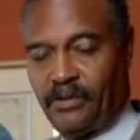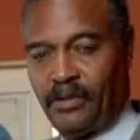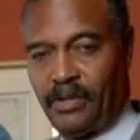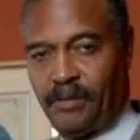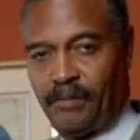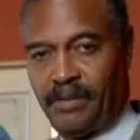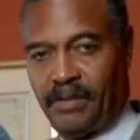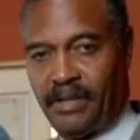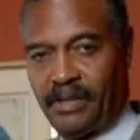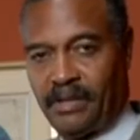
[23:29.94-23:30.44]
to
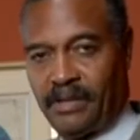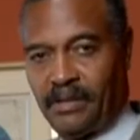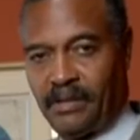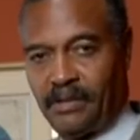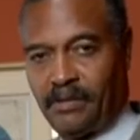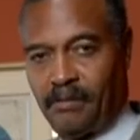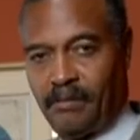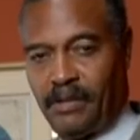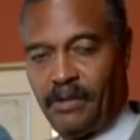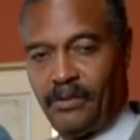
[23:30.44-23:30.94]
depict
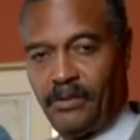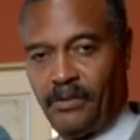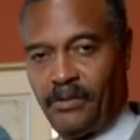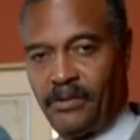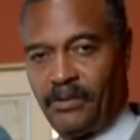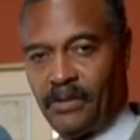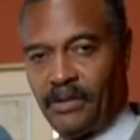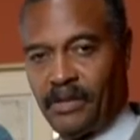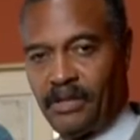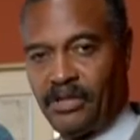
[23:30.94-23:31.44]
his
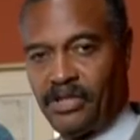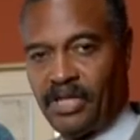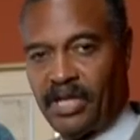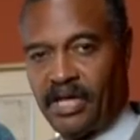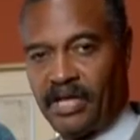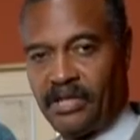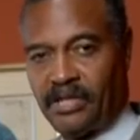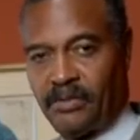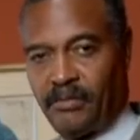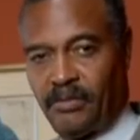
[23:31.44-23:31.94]
blues of
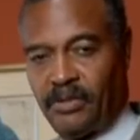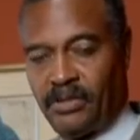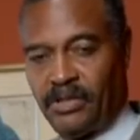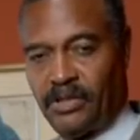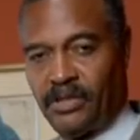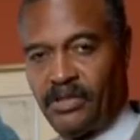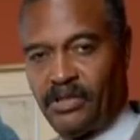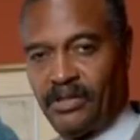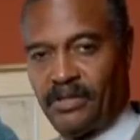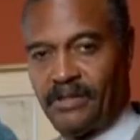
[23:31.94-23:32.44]
jazz
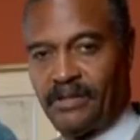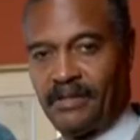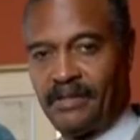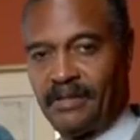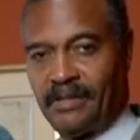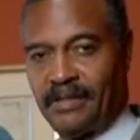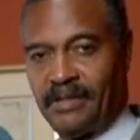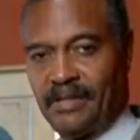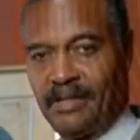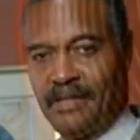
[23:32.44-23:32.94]

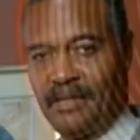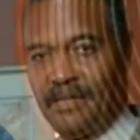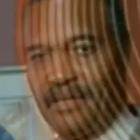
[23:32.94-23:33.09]
musicians.